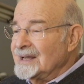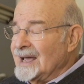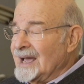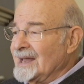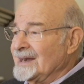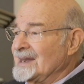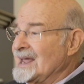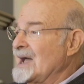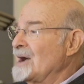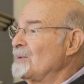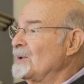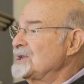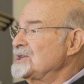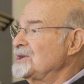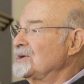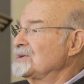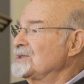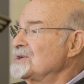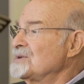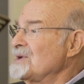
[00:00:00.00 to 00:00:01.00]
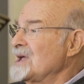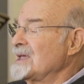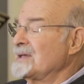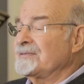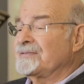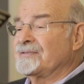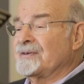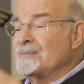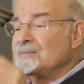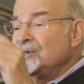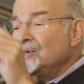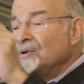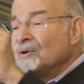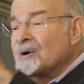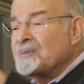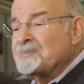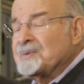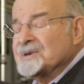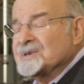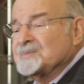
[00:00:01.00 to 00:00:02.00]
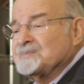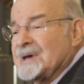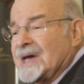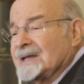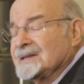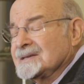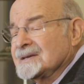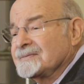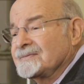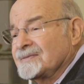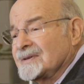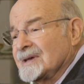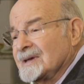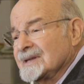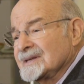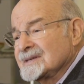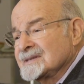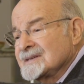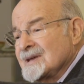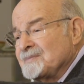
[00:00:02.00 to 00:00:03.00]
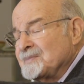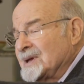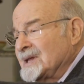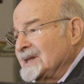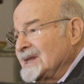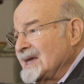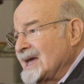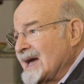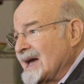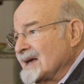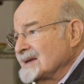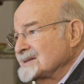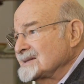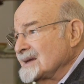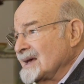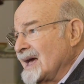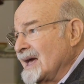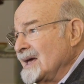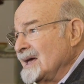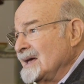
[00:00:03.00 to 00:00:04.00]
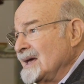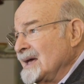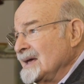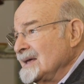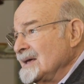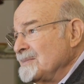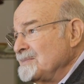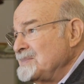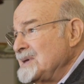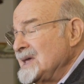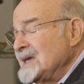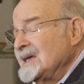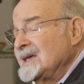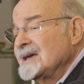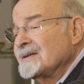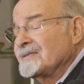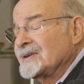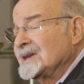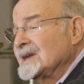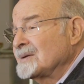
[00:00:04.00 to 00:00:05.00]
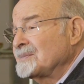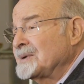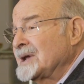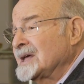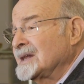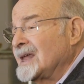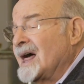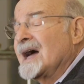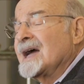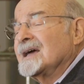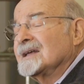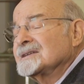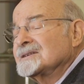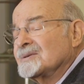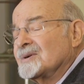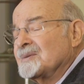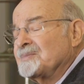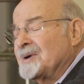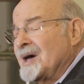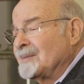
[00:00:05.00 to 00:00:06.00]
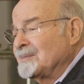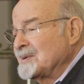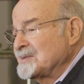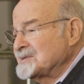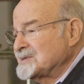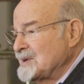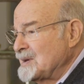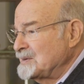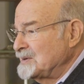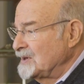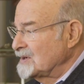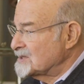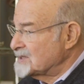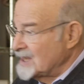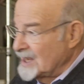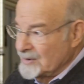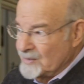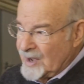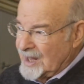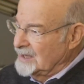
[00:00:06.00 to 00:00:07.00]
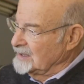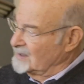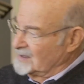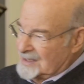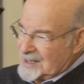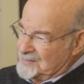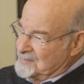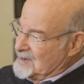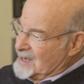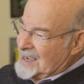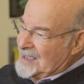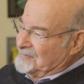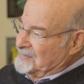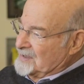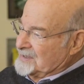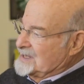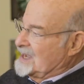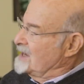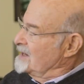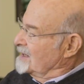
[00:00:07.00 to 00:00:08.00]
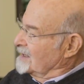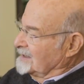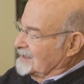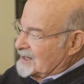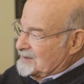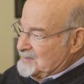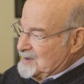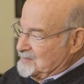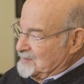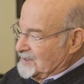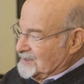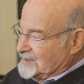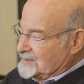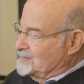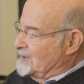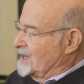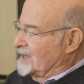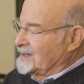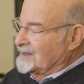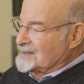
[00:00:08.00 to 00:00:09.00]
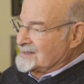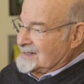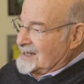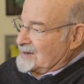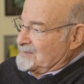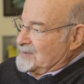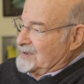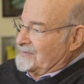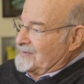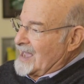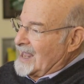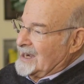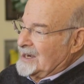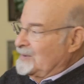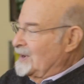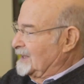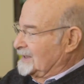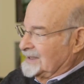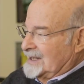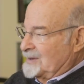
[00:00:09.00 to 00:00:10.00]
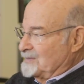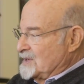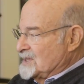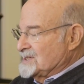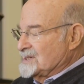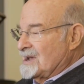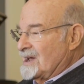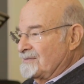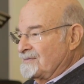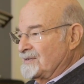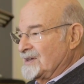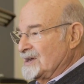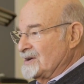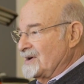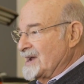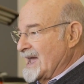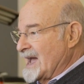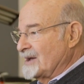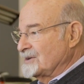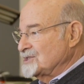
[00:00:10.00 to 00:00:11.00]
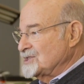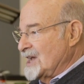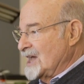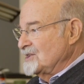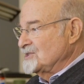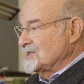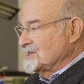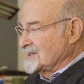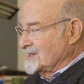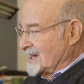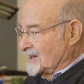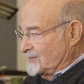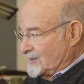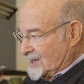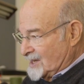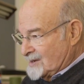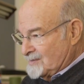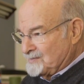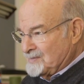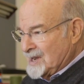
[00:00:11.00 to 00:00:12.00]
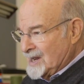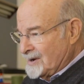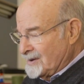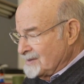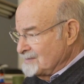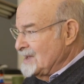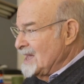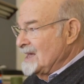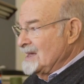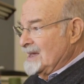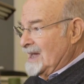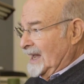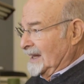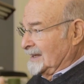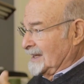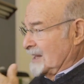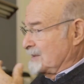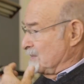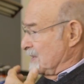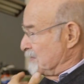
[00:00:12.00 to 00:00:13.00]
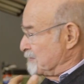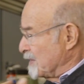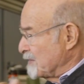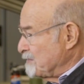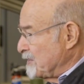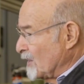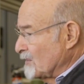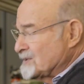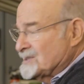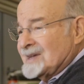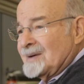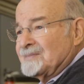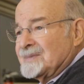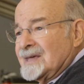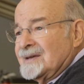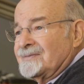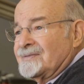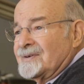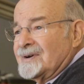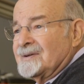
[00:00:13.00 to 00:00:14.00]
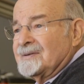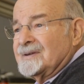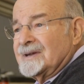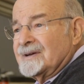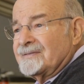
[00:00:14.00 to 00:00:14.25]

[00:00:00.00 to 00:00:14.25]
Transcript: And now what you're doing from your perspective, typically as being given a client or a problem statement, you're saying, well, let me get the data, let me build the models, let me evaluate, let me start figuring out changes, let me compare them, and let me propose something for